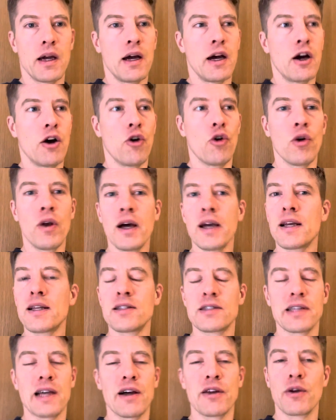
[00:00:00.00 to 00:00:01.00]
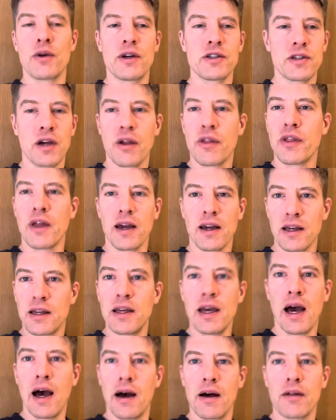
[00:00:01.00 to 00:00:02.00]
all I can tell you is I think,
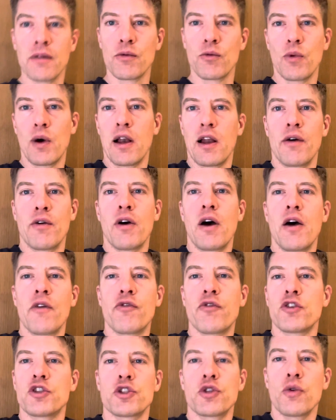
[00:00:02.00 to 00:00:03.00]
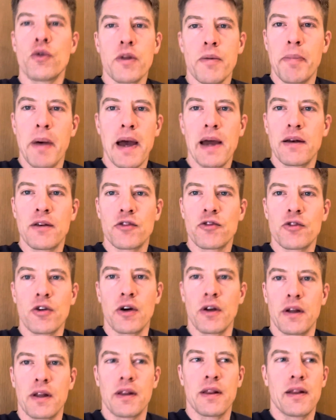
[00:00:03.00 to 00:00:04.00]
yeah, well, for sure the pain is
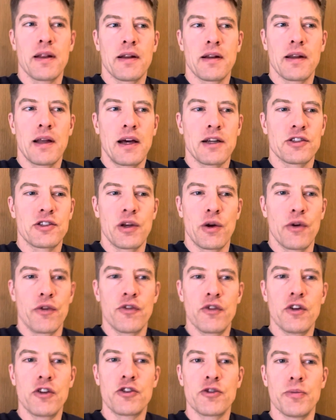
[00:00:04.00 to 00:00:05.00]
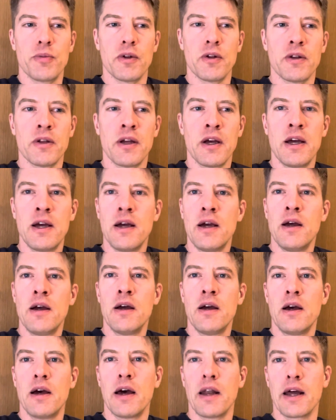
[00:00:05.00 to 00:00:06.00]
gone. That's irrefutable.
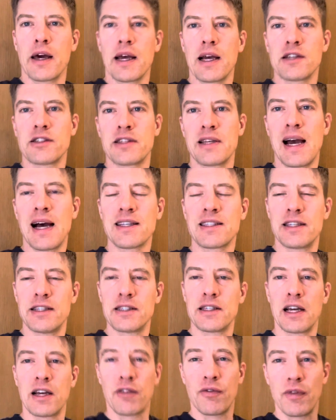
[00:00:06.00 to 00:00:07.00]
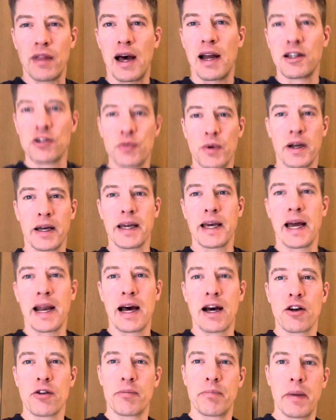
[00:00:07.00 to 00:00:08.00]
And I guess the acid test for that is when I get
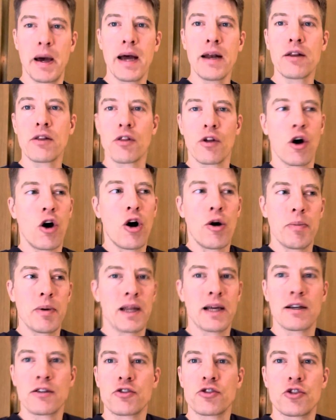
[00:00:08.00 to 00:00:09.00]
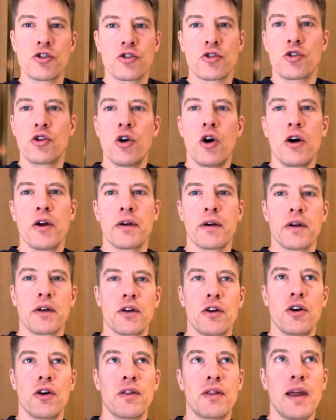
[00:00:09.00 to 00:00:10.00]
out of bed, the hobbling is just gone.
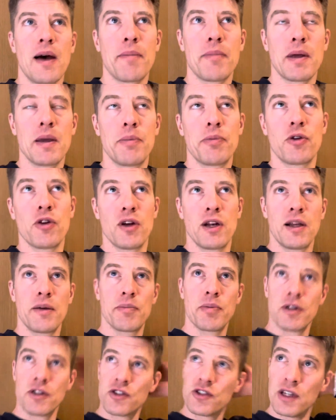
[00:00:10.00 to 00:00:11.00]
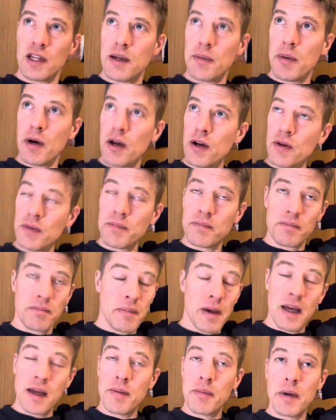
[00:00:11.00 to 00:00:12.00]
Could that be purely placebo?
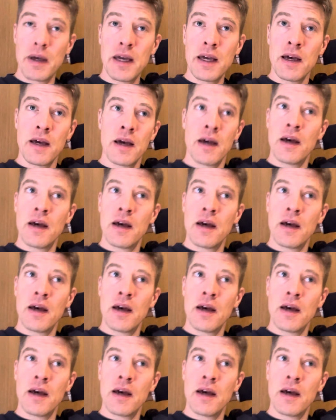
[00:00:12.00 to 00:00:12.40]
Maybe.